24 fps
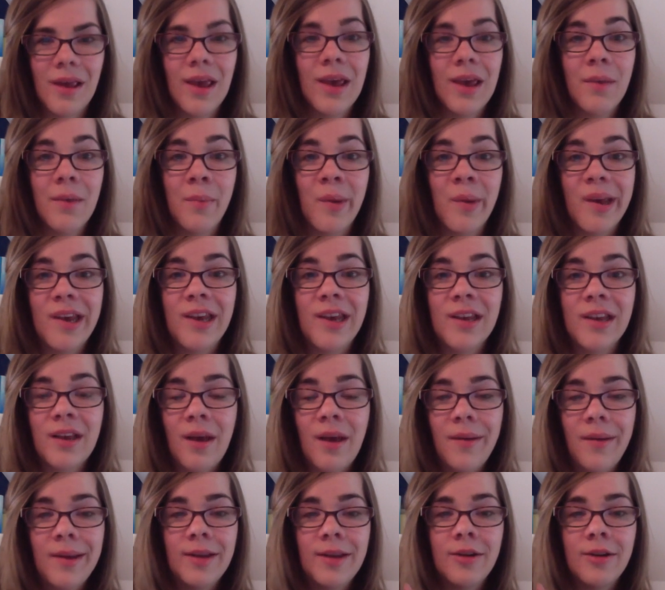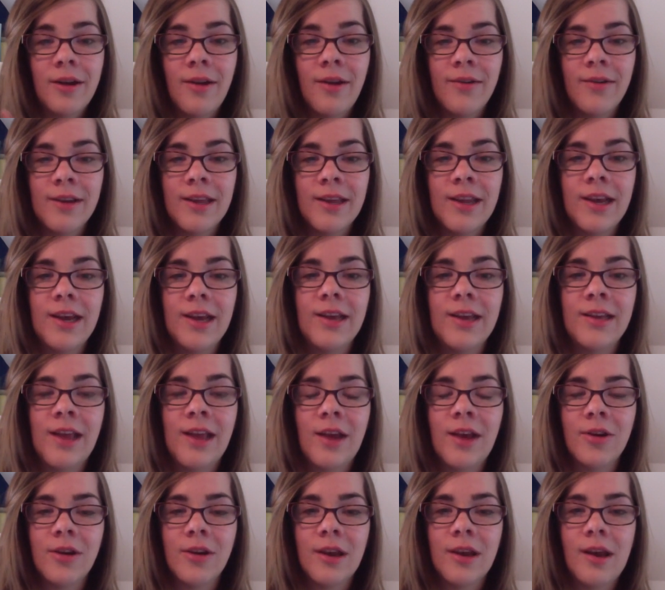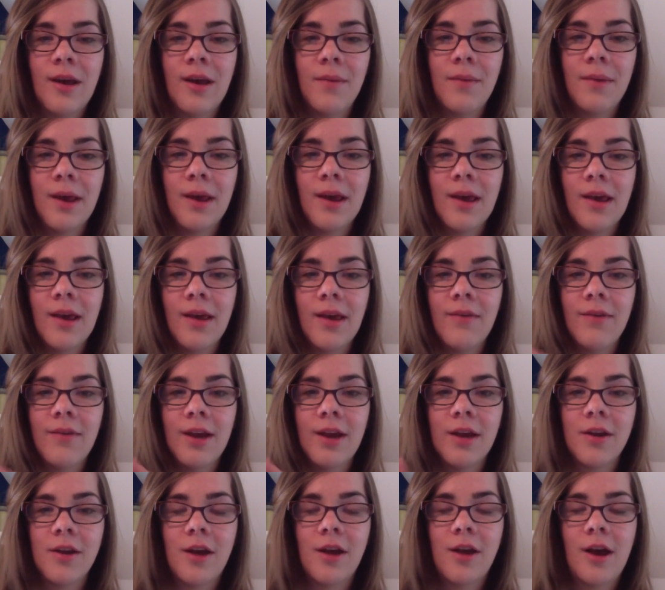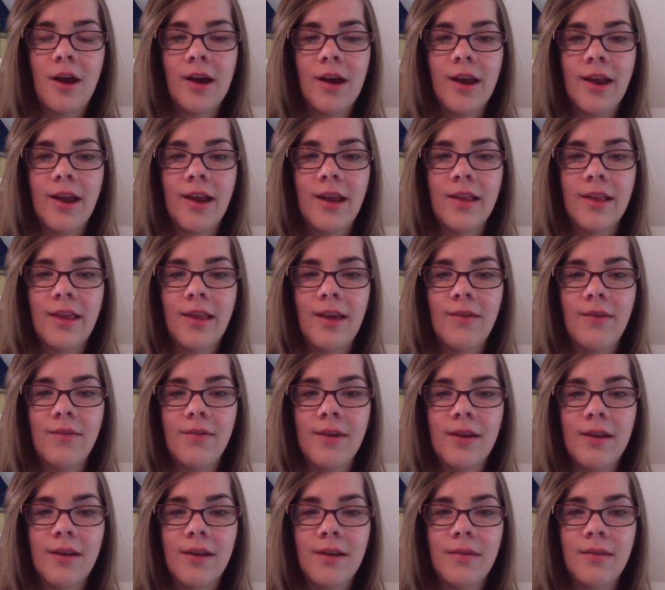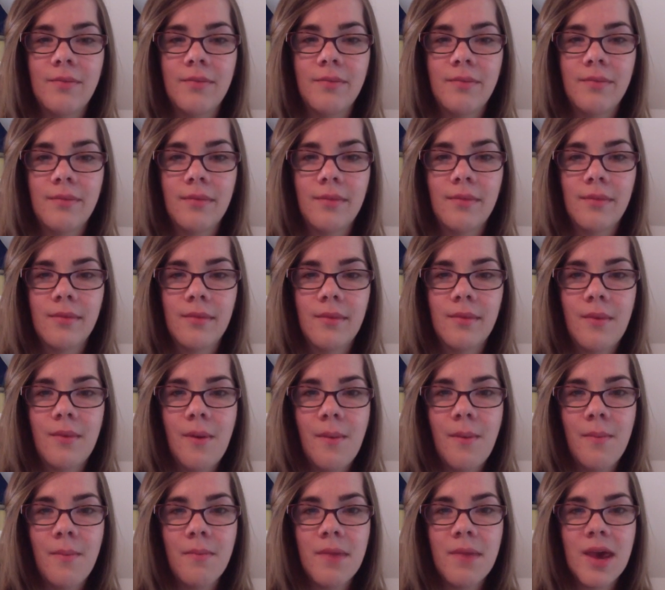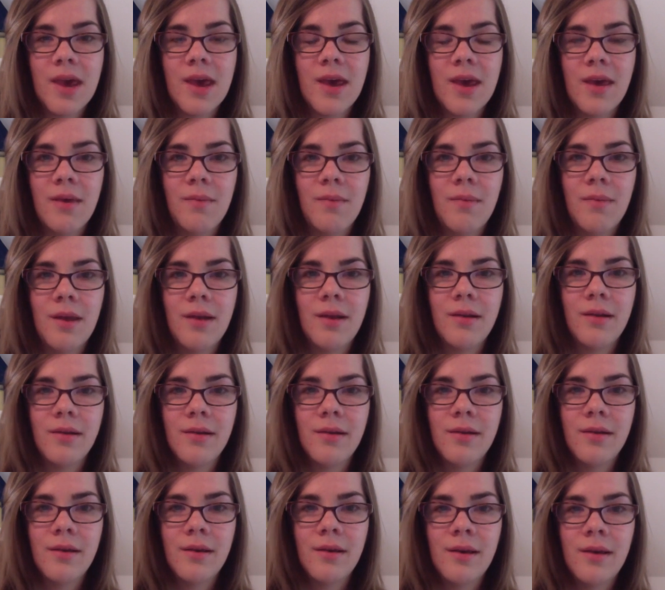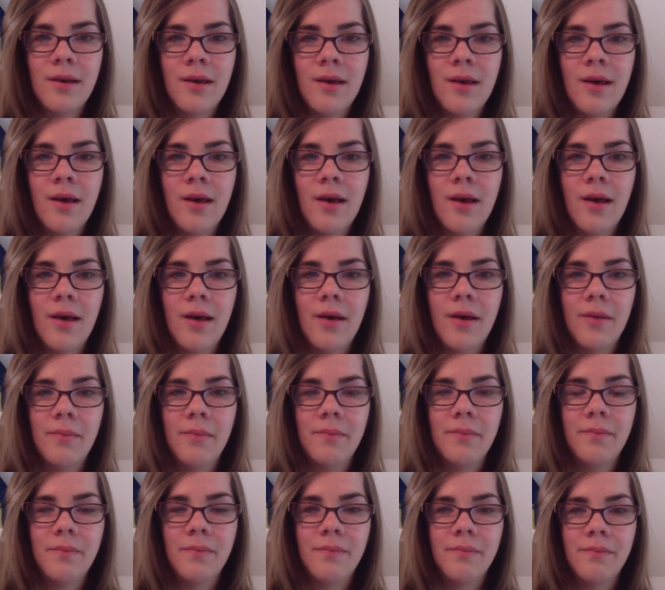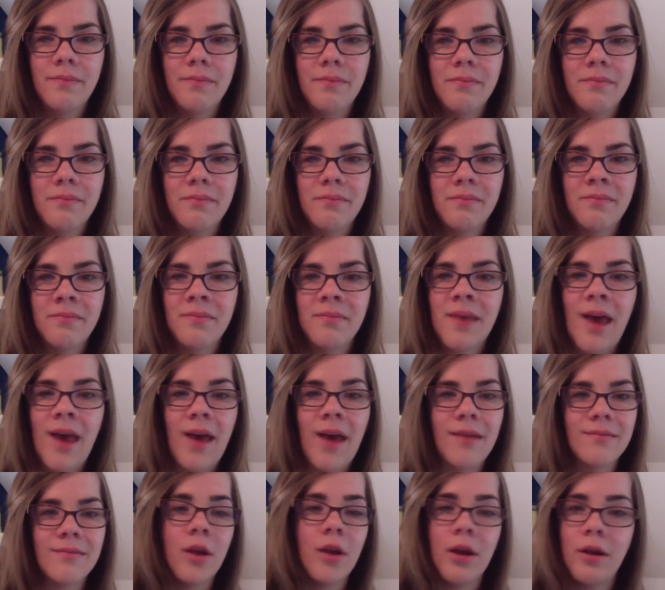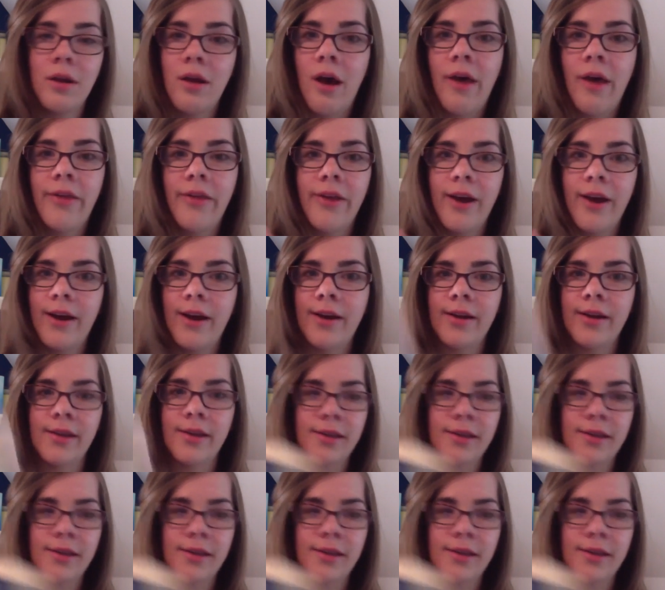But he's coming to Traverse City. He's actually coming and giving a talk, and I'd love to meet him. And yeah, good author.